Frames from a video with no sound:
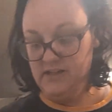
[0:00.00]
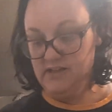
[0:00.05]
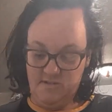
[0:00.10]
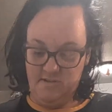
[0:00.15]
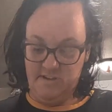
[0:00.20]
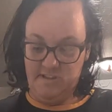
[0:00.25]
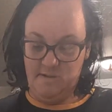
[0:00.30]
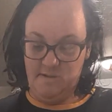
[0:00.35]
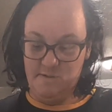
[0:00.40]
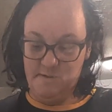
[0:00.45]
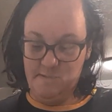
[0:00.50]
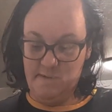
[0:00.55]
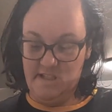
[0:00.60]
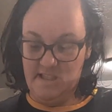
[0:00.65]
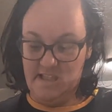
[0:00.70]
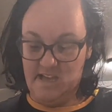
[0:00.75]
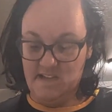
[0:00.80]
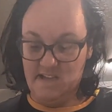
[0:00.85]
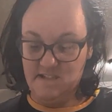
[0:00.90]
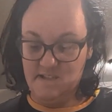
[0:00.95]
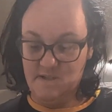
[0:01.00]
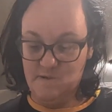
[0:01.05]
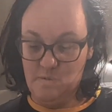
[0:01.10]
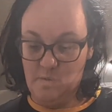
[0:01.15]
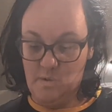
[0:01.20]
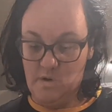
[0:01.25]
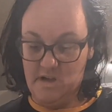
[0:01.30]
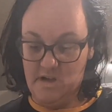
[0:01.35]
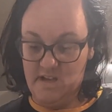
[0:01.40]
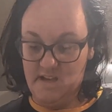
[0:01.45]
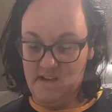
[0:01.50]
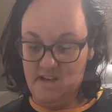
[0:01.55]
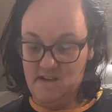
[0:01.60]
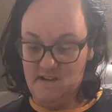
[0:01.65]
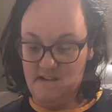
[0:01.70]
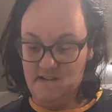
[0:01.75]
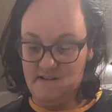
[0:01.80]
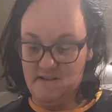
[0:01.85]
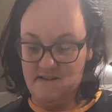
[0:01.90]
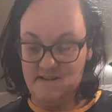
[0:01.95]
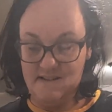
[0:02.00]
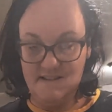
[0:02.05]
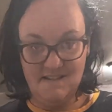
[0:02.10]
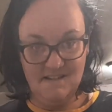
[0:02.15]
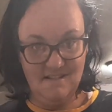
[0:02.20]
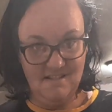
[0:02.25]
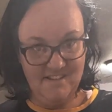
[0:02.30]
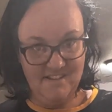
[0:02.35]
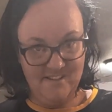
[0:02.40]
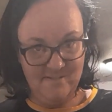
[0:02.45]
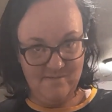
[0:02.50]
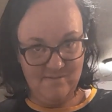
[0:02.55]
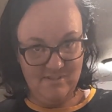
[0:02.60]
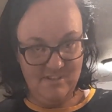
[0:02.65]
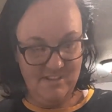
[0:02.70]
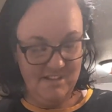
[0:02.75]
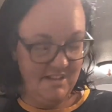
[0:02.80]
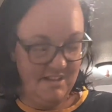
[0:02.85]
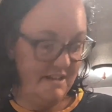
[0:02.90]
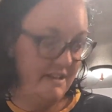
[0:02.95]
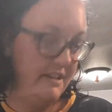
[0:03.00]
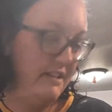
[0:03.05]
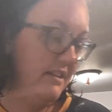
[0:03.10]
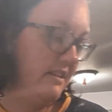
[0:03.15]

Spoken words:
All right, that was my last one. Still looking really good.